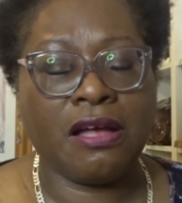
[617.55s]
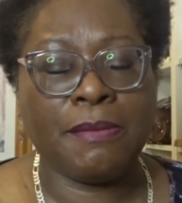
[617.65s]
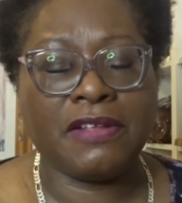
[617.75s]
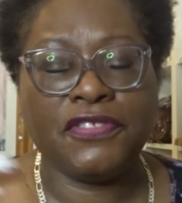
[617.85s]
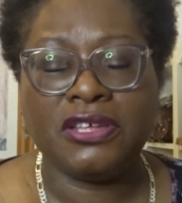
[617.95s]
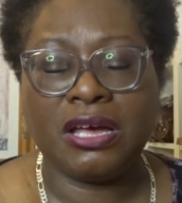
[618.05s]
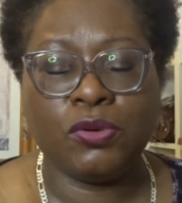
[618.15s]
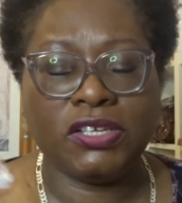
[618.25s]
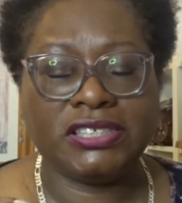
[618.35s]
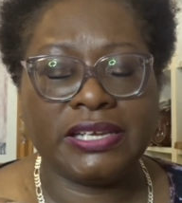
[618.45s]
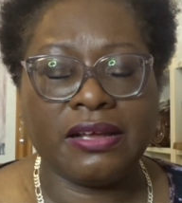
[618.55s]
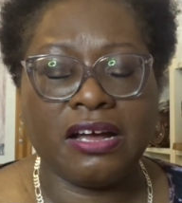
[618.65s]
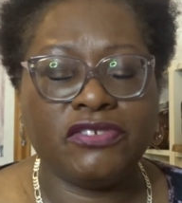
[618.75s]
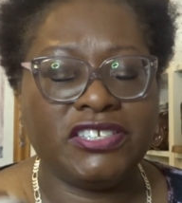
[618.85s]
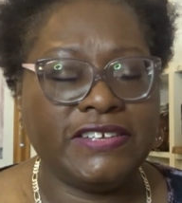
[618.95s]
I mean, I think I worked it out,
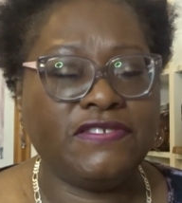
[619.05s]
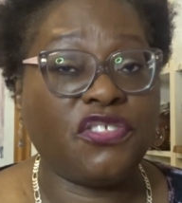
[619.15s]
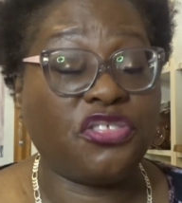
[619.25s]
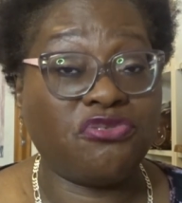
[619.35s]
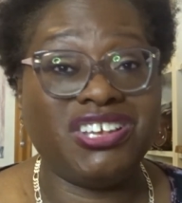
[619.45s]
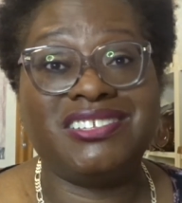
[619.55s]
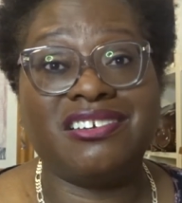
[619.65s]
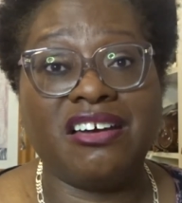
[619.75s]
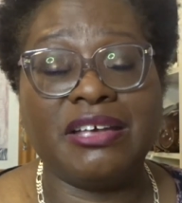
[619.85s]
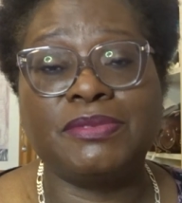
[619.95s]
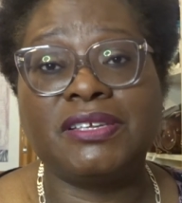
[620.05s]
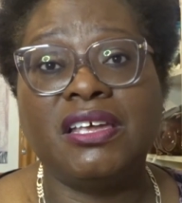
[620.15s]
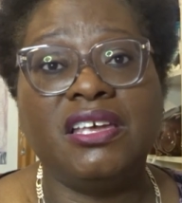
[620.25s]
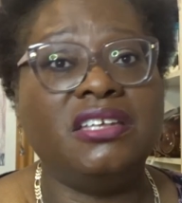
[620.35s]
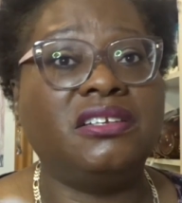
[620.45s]
I've received it 3 times
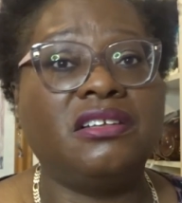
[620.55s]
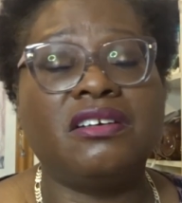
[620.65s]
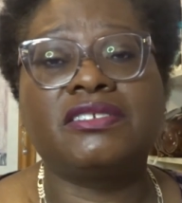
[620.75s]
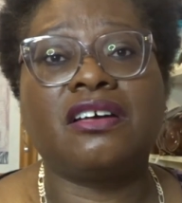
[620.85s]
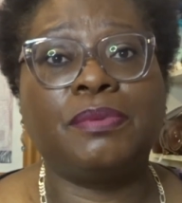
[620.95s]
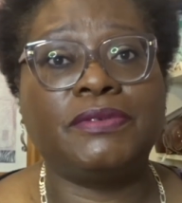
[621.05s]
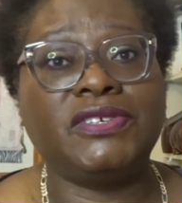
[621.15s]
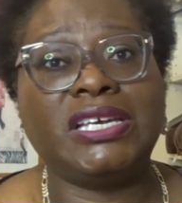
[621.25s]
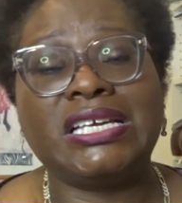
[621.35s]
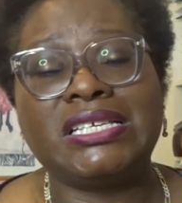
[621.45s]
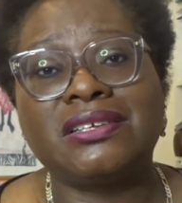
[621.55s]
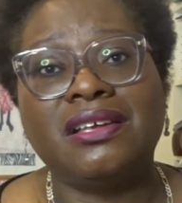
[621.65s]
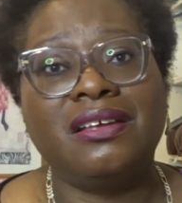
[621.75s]
in the last couple of years